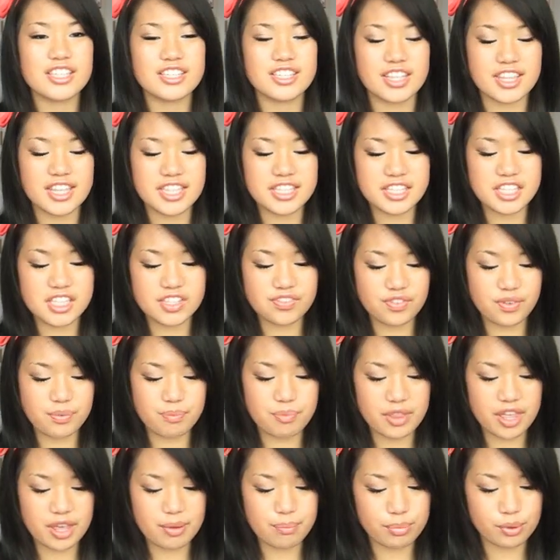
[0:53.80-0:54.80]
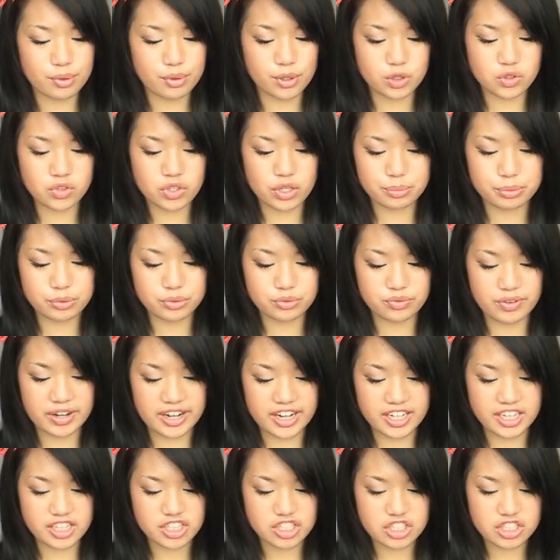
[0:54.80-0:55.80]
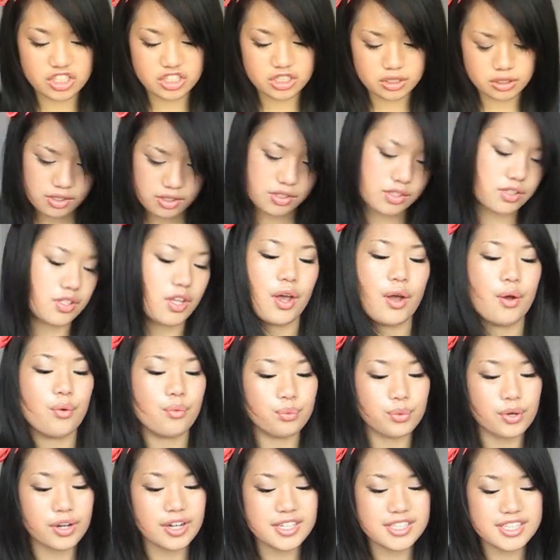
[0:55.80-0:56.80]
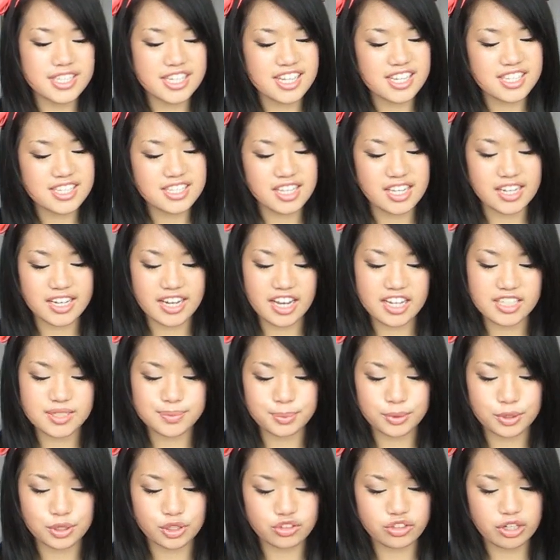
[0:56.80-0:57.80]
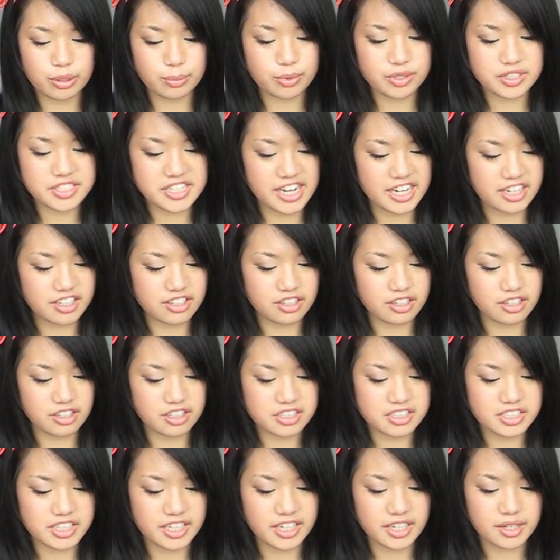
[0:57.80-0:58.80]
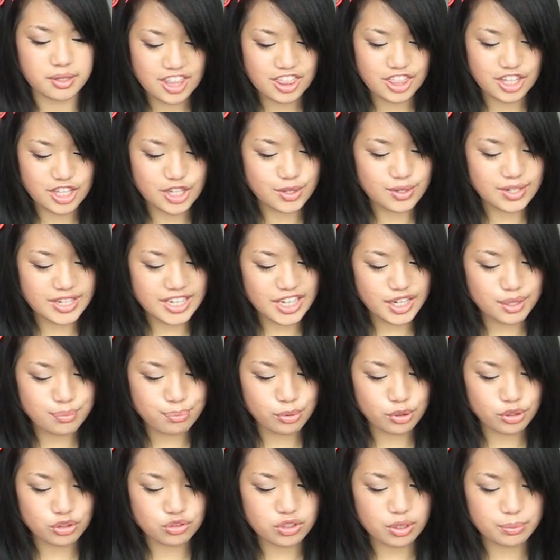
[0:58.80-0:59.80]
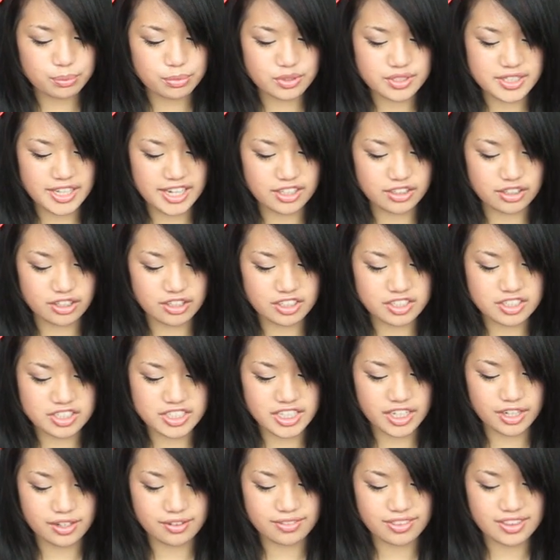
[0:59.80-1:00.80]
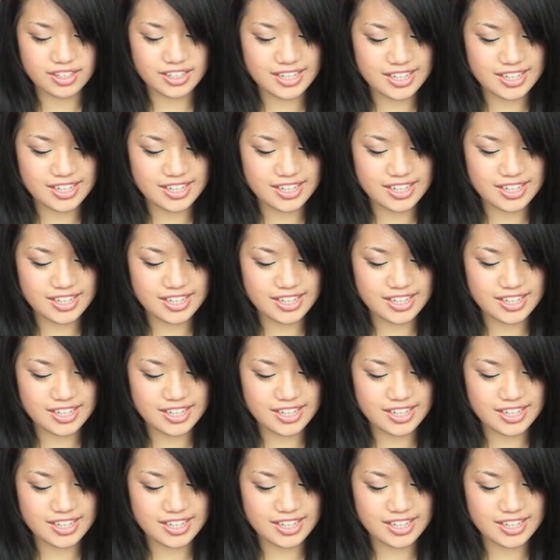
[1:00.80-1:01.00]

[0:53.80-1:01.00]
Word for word: So this is from their Pore Trouble range. So what is Laneige Pore Trouble technology? The unique Pore Trouble technology of the